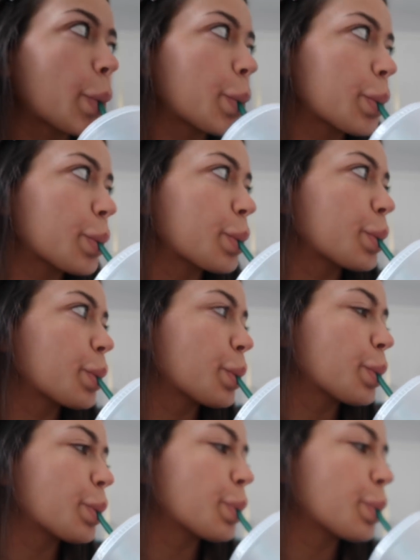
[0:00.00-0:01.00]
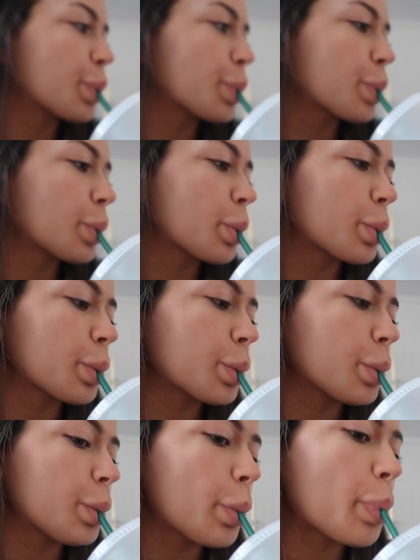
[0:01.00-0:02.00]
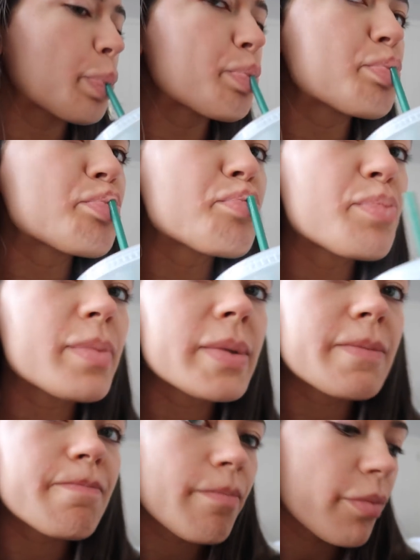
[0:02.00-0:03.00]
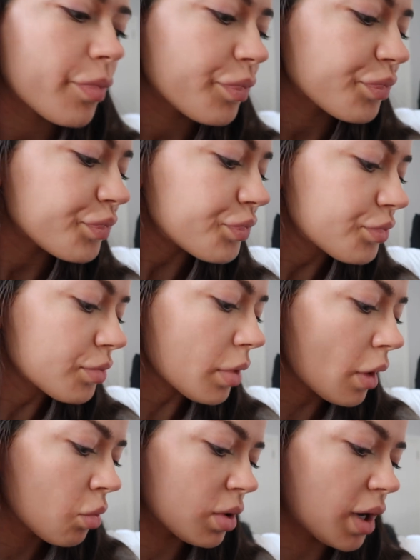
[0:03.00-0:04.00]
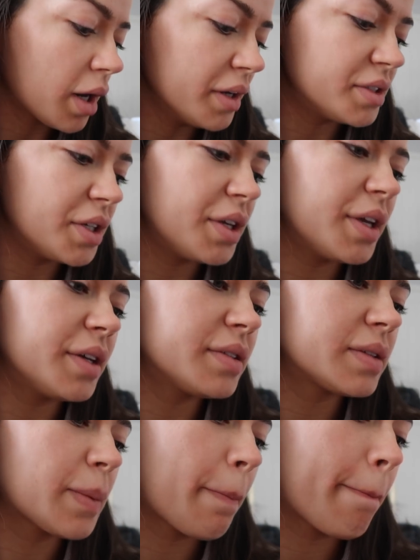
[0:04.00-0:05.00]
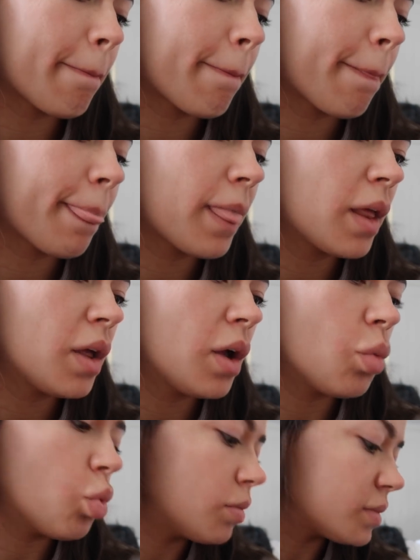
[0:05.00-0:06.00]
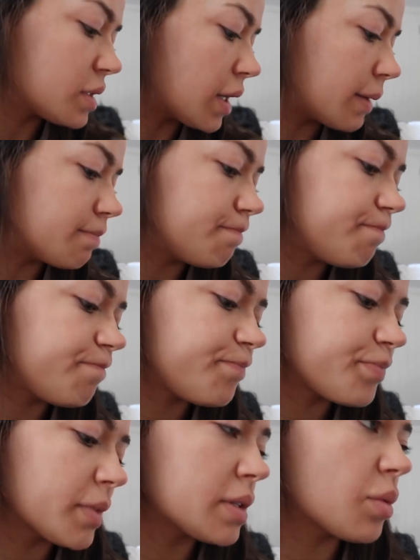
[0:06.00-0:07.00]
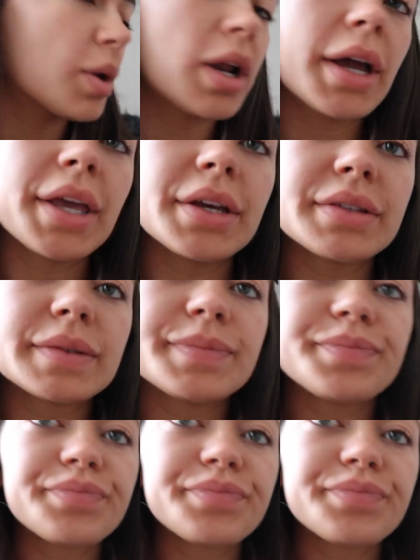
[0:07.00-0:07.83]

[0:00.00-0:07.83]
Maybelline, whatever it is. I don't know what it's called. What colour do you use? I use two. Warm Sun. That's the one I use.